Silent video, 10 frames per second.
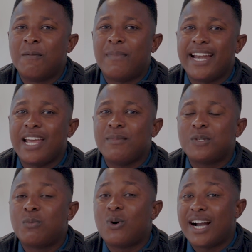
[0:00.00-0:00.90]
My name
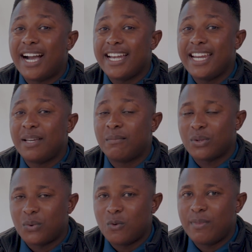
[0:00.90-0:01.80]
is
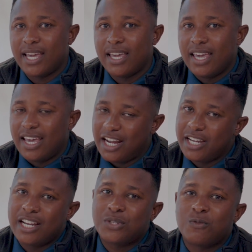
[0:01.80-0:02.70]
Bongani
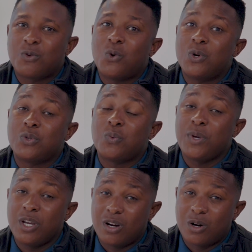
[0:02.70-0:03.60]
and yes, of course,
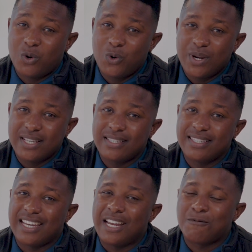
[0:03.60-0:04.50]
we are
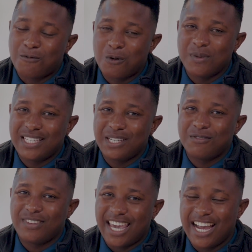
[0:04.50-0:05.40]
always
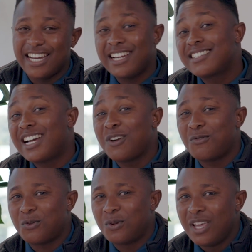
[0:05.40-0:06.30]
informative and
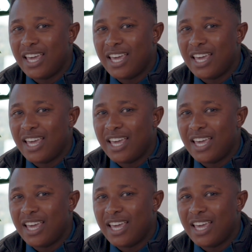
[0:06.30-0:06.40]
insightful.